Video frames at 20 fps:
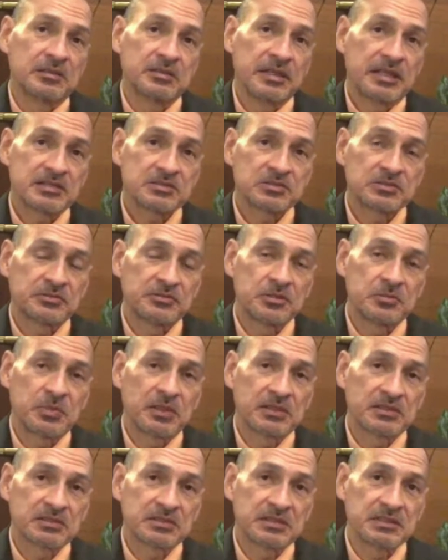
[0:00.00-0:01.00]
national food
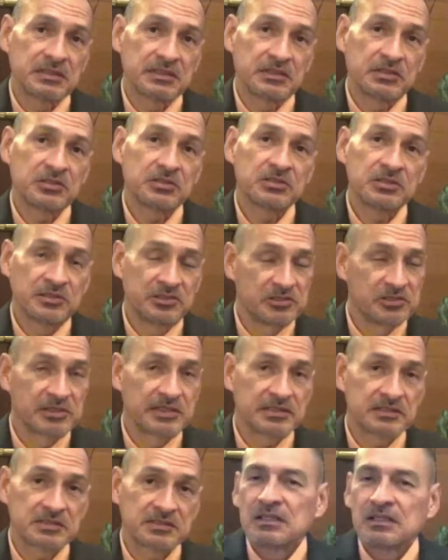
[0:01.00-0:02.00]
policy could
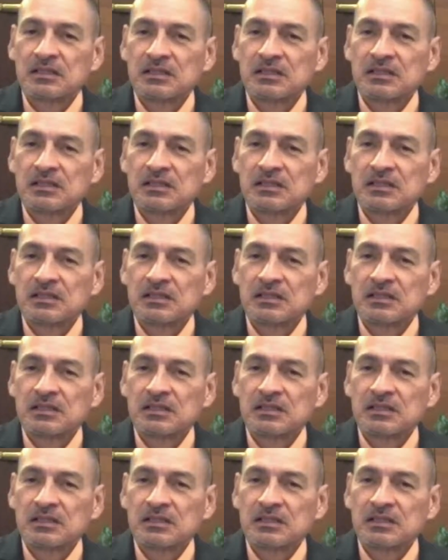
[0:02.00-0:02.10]
address.